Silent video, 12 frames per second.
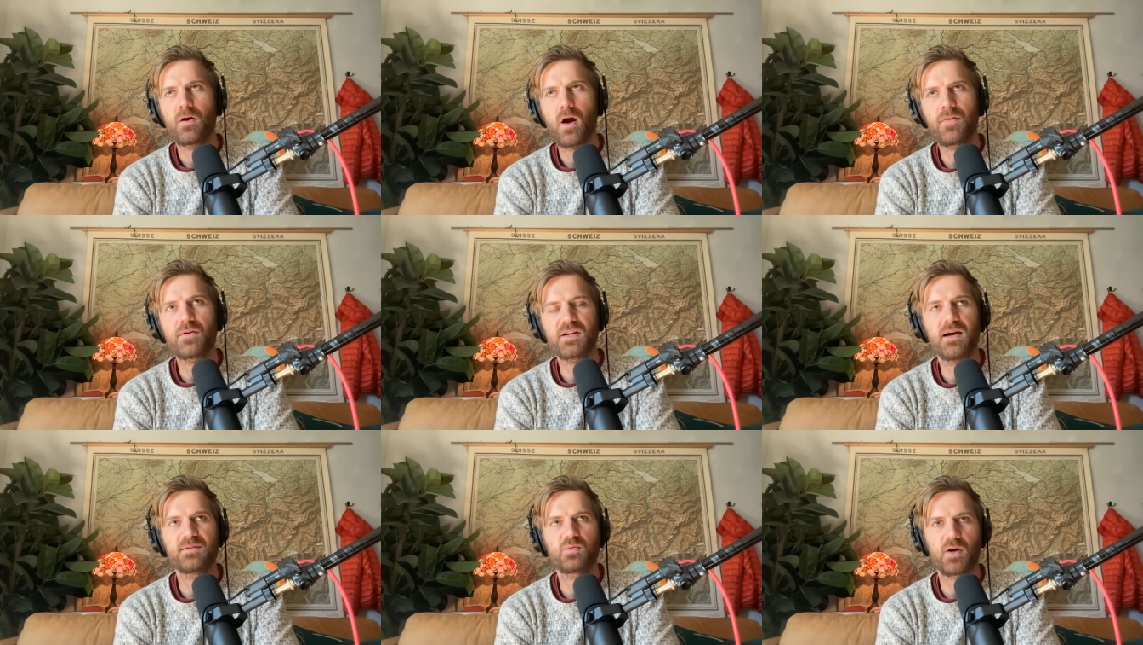are other
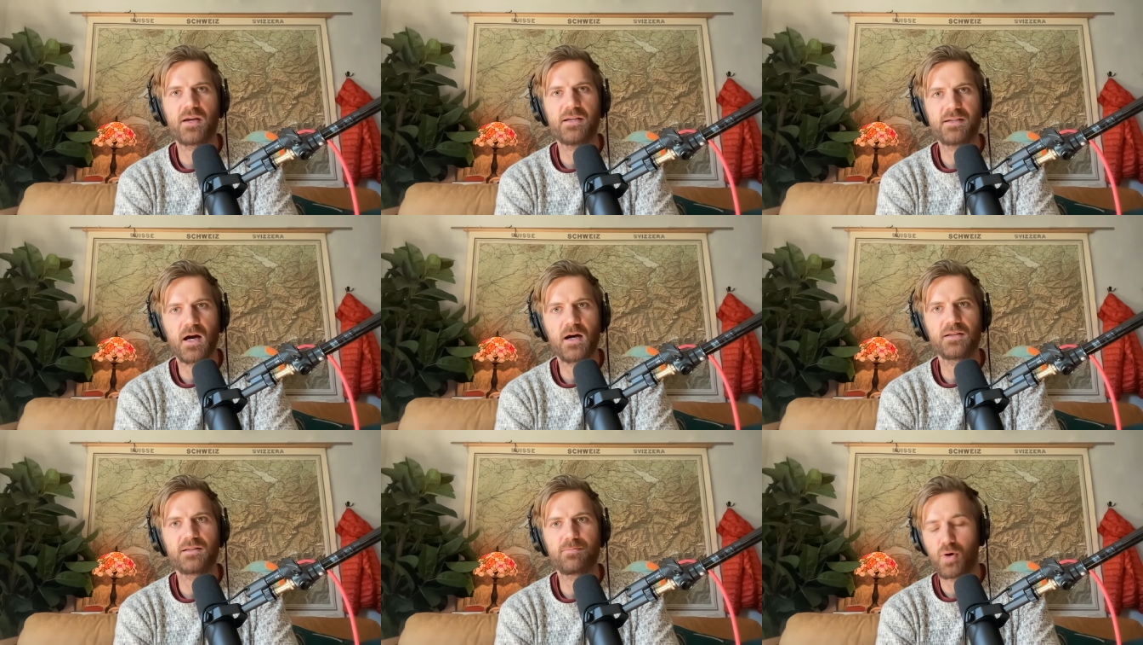times where he
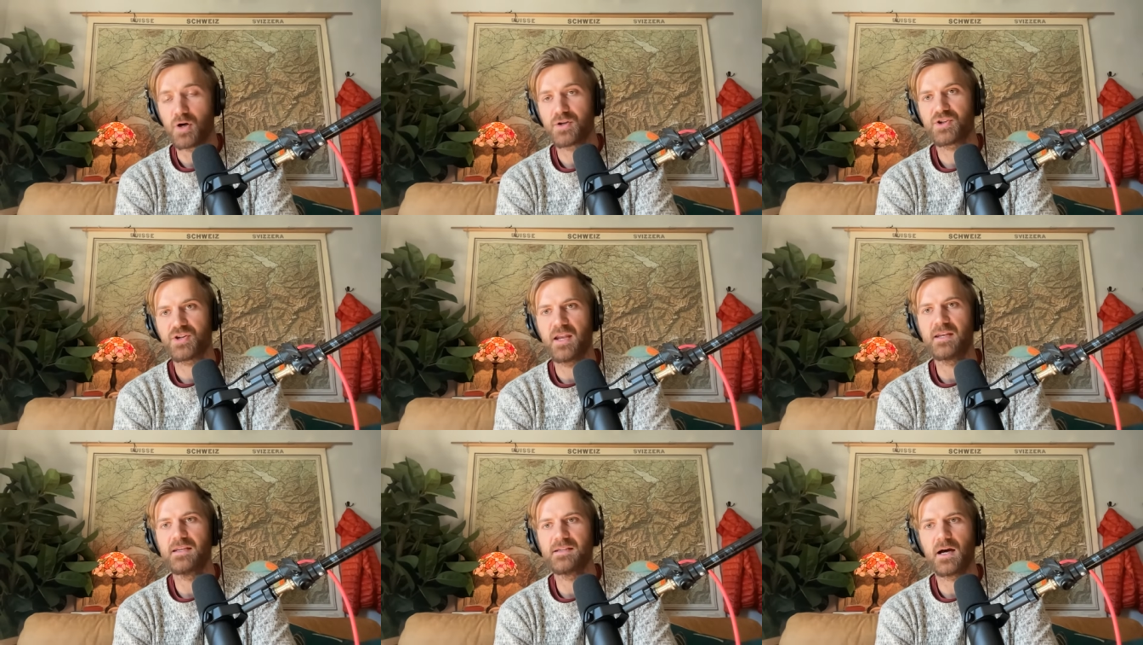does push
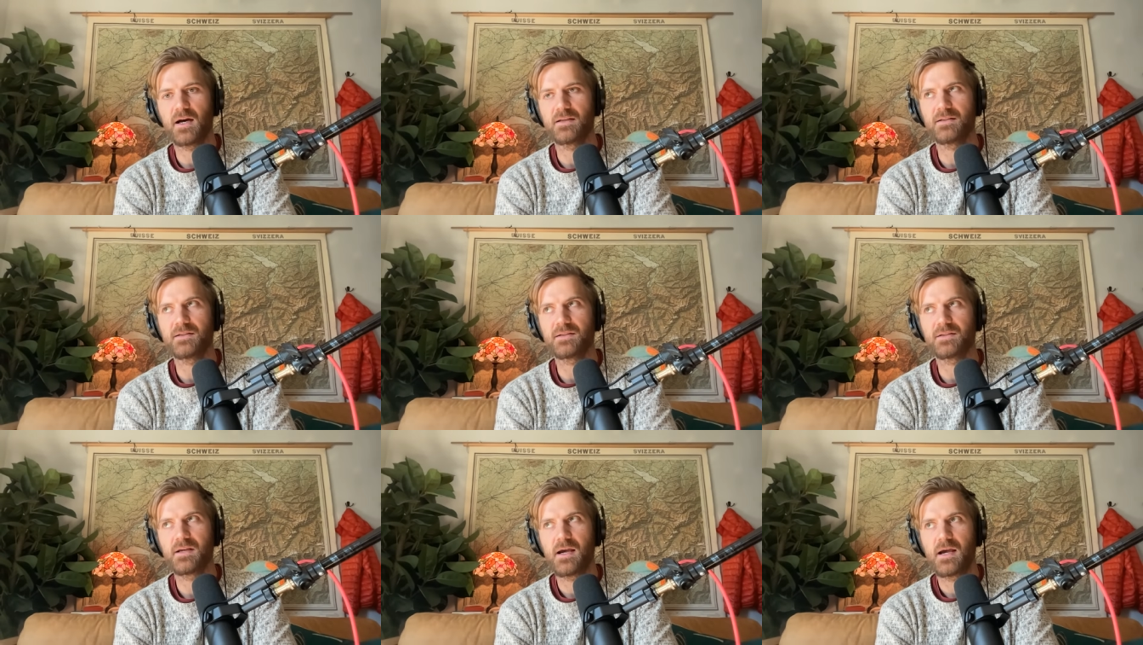and he
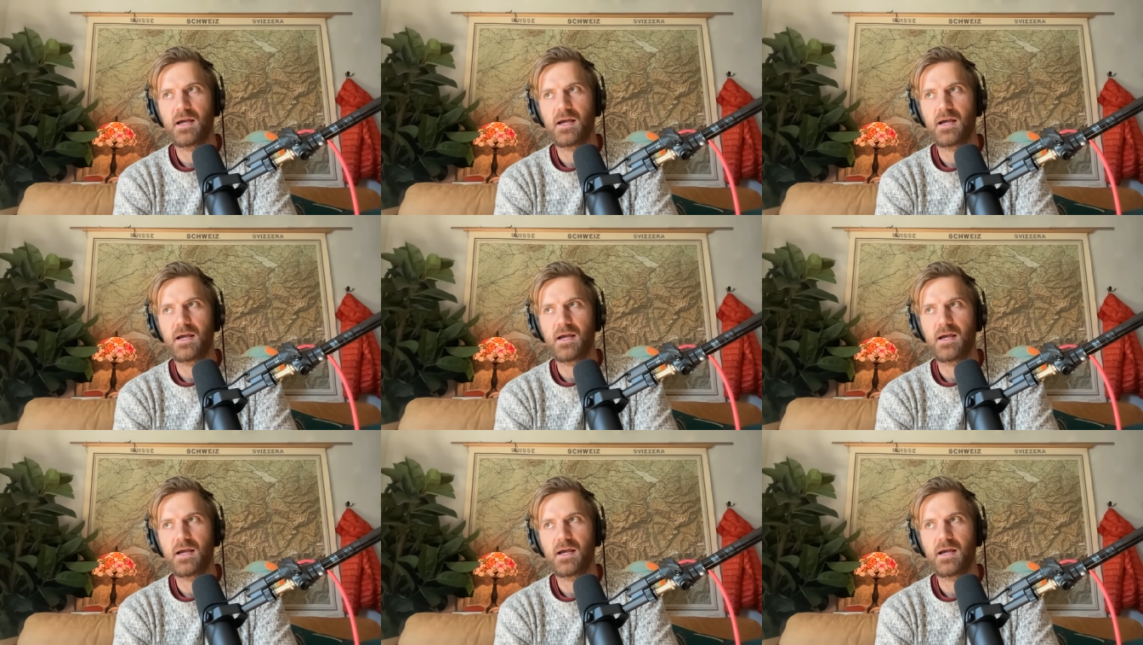does.